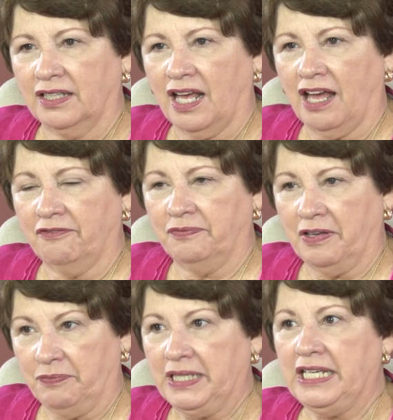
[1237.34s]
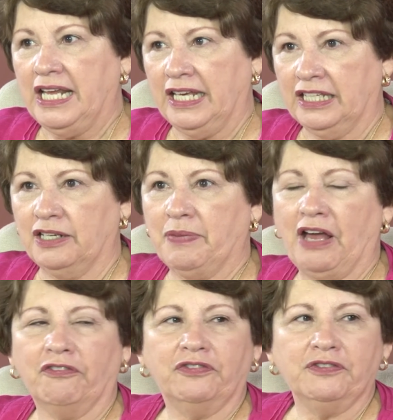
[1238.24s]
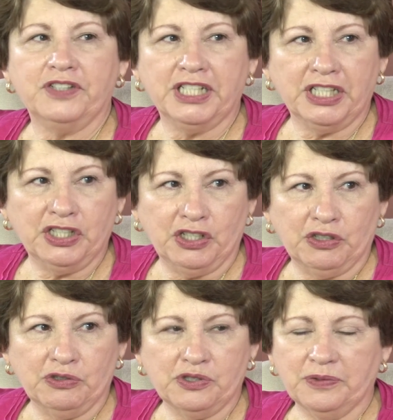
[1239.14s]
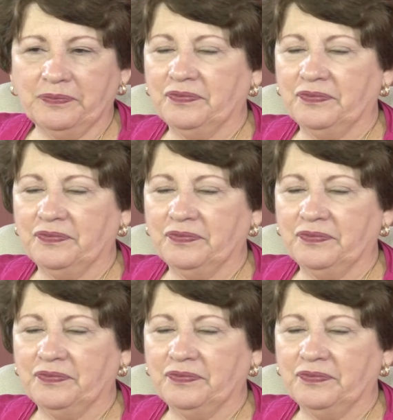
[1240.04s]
I've been in Aiken about 15 years,